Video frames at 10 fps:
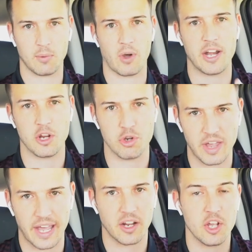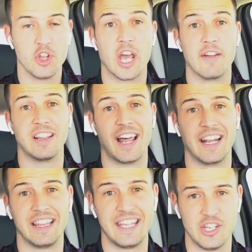Well, how do you do that? You gotta have a lot
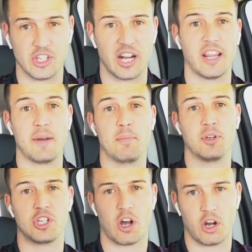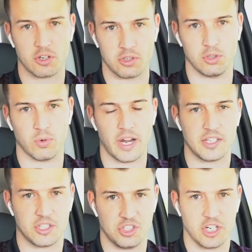of leads, you gotta have a lot of people to talk to,
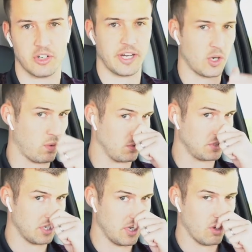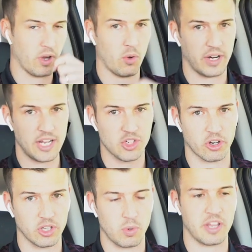right, to generate quotes. Well, what he's
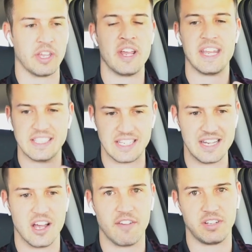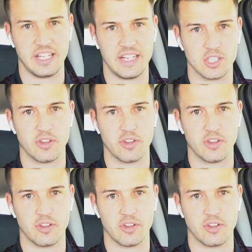struggling with is enough leads.